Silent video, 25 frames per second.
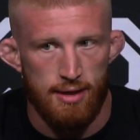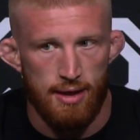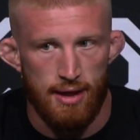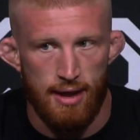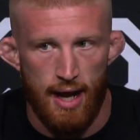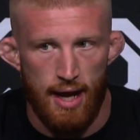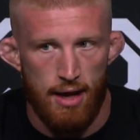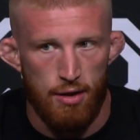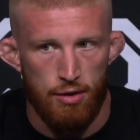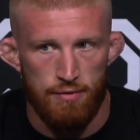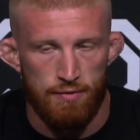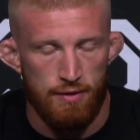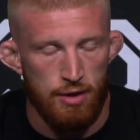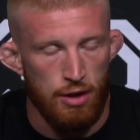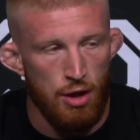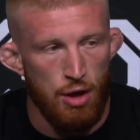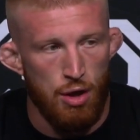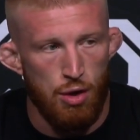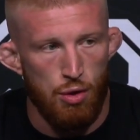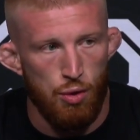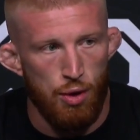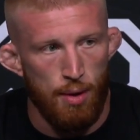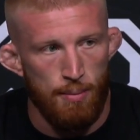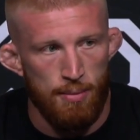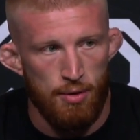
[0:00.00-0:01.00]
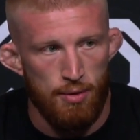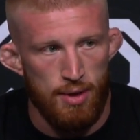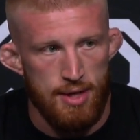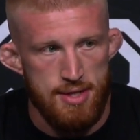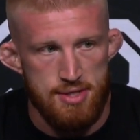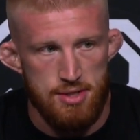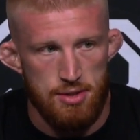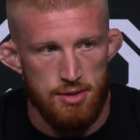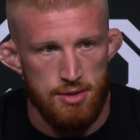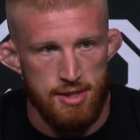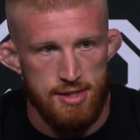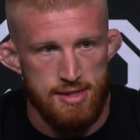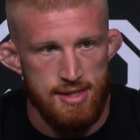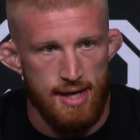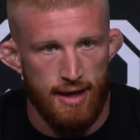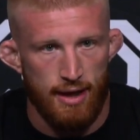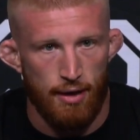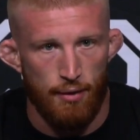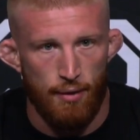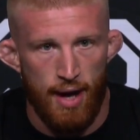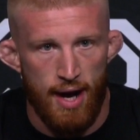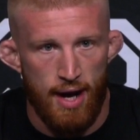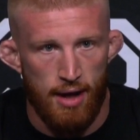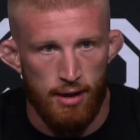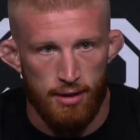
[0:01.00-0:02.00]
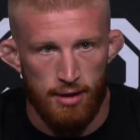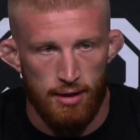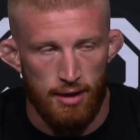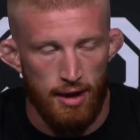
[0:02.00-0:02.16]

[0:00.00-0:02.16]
and I don't even know who I'm going to wrestle in the second round,